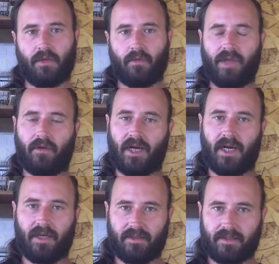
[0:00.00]
without
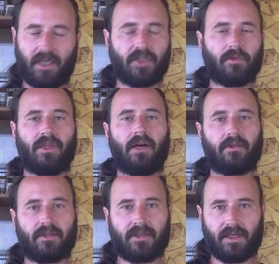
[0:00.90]
condensation, without
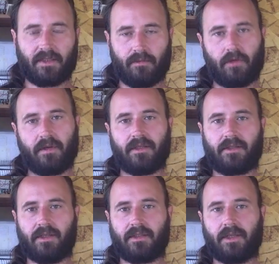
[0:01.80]
the
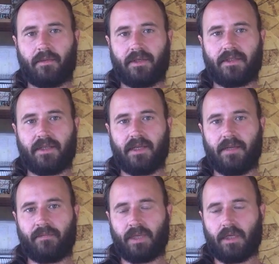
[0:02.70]
sanctimoniousness that we
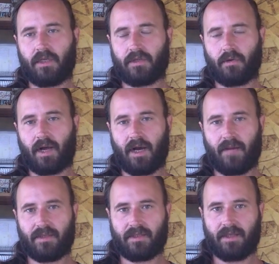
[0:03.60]
see so
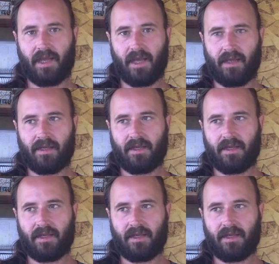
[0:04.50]
common today,